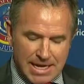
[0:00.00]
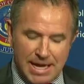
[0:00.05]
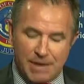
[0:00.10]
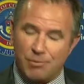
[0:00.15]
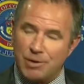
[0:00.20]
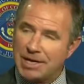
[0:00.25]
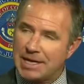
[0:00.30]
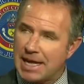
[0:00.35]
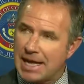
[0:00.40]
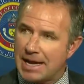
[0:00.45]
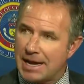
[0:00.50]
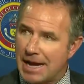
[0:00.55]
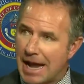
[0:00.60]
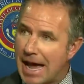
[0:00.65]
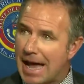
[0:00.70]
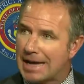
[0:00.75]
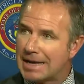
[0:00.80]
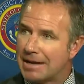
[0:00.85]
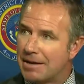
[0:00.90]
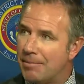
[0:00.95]
and we
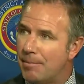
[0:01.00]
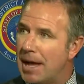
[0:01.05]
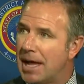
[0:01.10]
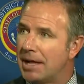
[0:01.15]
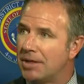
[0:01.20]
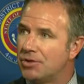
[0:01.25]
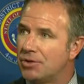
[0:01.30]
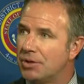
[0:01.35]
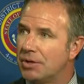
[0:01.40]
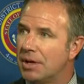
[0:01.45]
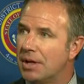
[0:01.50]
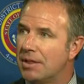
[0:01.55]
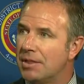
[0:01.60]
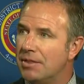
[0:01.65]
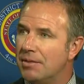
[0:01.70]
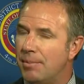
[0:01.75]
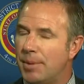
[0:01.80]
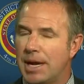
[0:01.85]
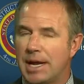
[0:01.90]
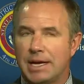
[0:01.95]
cannot imagine
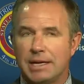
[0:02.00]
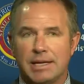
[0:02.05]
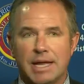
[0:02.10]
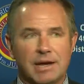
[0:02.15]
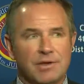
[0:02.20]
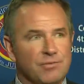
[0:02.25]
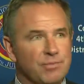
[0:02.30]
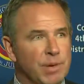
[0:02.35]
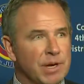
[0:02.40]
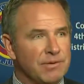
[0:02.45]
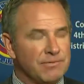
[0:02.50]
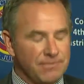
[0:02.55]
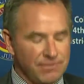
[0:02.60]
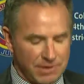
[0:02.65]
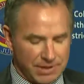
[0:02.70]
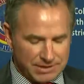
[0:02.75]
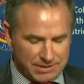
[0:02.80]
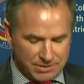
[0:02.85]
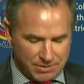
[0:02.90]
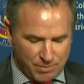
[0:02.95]
the pain that has been
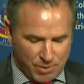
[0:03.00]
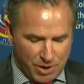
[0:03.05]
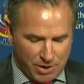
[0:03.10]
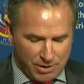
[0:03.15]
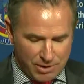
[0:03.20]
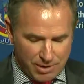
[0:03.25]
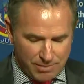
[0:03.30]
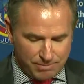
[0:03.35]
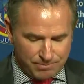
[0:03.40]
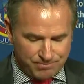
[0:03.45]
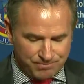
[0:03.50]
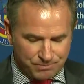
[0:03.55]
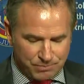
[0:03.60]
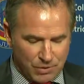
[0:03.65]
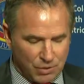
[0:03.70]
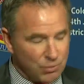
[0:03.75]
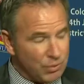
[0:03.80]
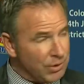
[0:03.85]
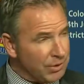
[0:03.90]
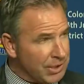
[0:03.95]
inflicted upon them.
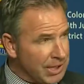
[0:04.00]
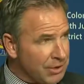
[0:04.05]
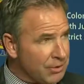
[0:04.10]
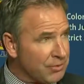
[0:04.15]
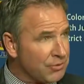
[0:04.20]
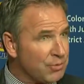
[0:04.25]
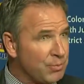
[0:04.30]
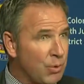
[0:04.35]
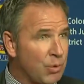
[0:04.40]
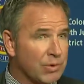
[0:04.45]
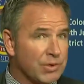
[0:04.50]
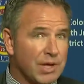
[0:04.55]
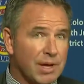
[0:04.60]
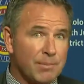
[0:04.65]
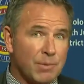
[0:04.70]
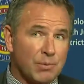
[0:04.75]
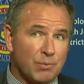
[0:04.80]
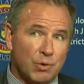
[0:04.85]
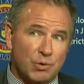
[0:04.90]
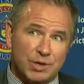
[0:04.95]
We're here to support
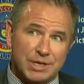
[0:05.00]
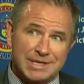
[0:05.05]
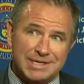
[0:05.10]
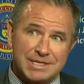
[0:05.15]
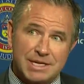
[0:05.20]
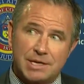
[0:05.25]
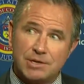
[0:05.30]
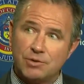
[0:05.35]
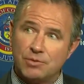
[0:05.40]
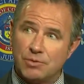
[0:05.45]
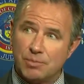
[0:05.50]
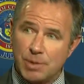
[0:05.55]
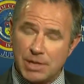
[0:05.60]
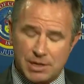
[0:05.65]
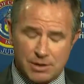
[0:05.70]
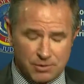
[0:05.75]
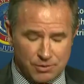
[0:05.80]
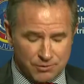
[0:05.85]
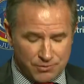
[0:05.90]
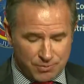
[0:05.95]
them and we will continue to
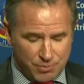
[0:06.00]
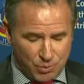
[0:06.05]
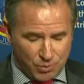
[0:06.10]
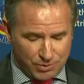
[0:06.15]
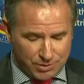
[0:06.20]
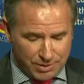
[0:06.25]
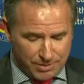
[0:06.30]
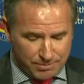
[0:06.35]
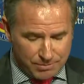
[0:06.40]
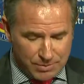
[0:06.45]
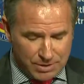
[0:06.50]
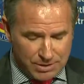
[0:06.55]
be here to support them.